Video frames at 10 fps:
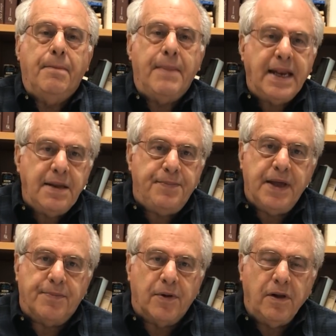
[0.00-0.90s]
Many
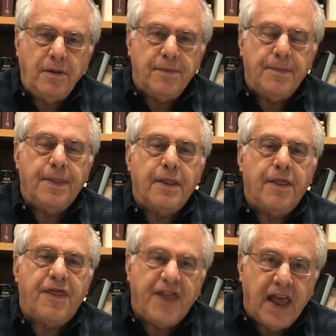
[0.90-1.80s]
people
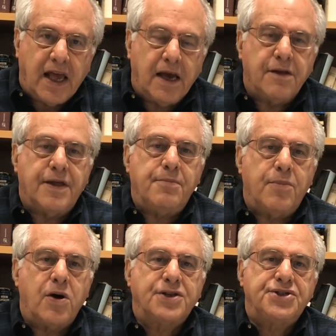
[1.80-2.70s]
think that
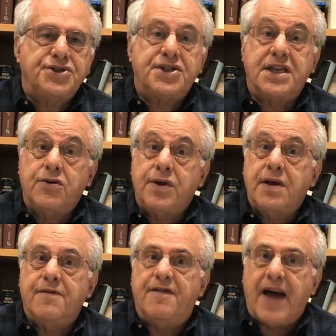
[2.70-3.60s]
Marx's
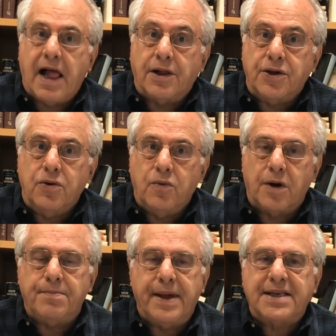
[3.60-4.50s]
theory of value,
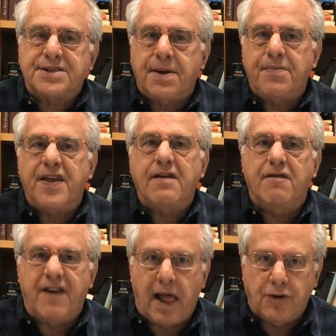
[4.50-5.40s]
what makes
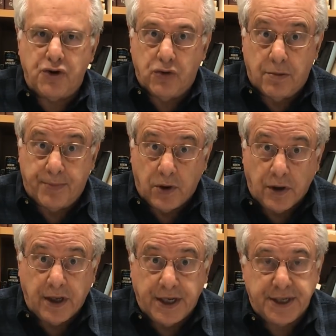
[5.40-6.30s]
something
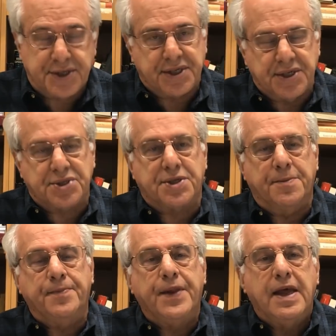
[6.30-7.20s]
valuable in his system,